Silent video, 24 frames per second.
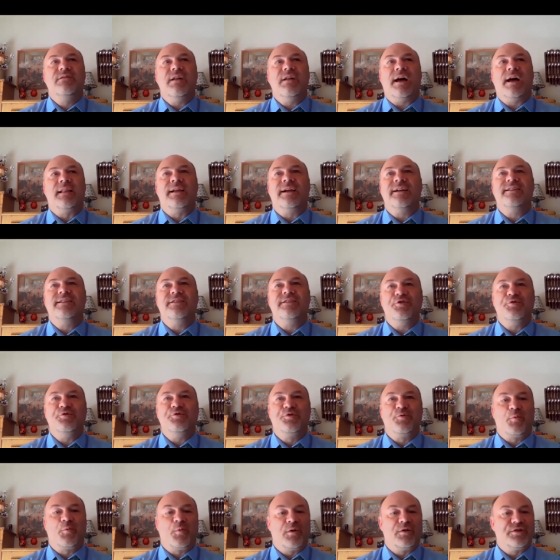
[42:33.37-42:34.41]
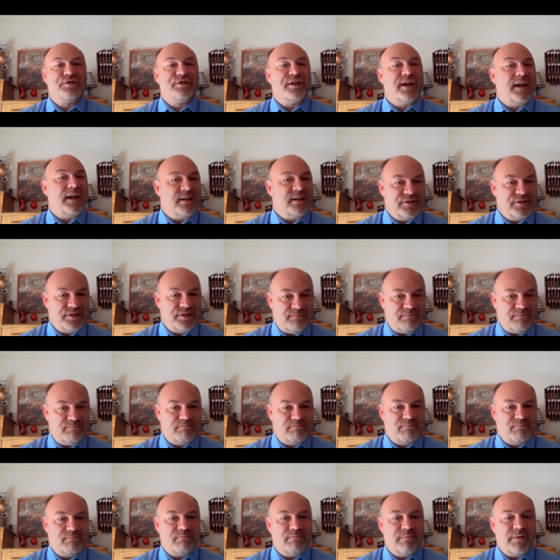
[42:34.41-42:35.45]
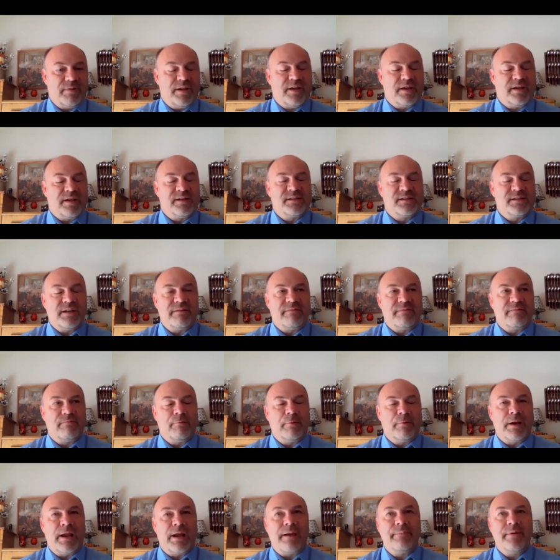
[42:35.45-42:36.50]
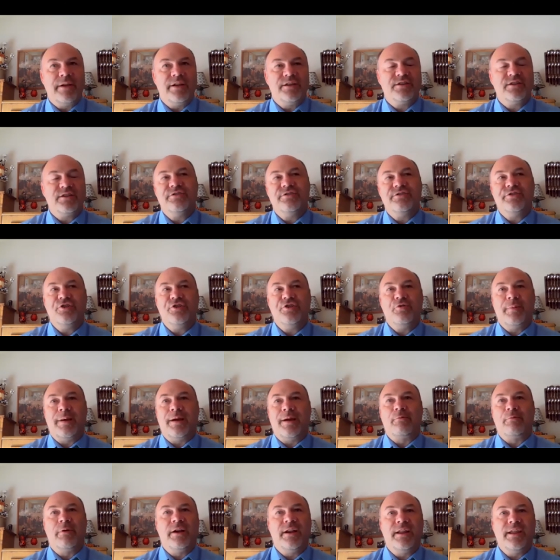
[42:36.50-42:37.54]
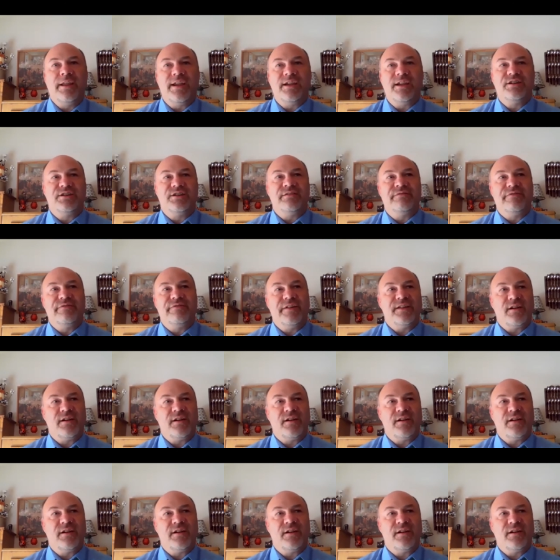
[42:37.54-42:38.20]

I like to use the word challenging because if when I mentioned to you about radiation